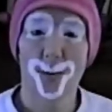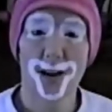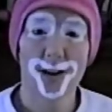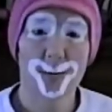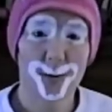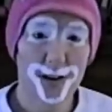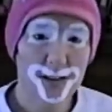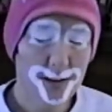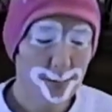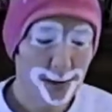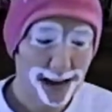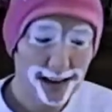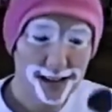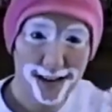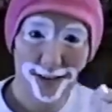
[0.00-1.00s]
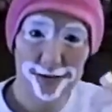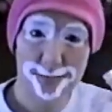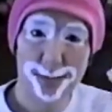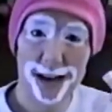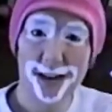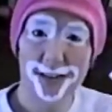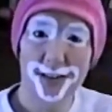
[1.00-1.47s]
Well, welcome back.
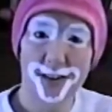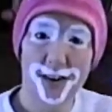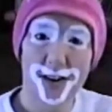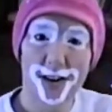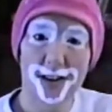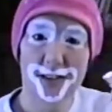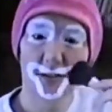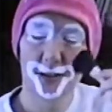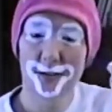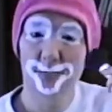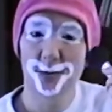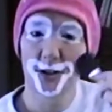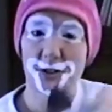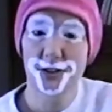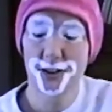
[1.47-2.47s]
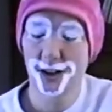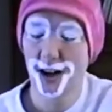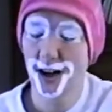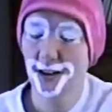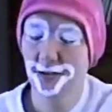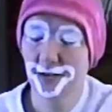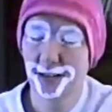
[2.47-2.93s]
I've powdered all of it, brushed it
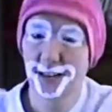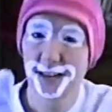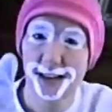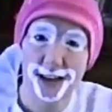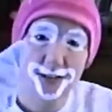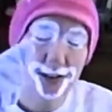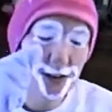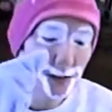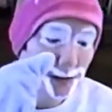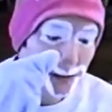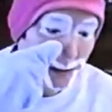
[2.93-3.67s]
off, even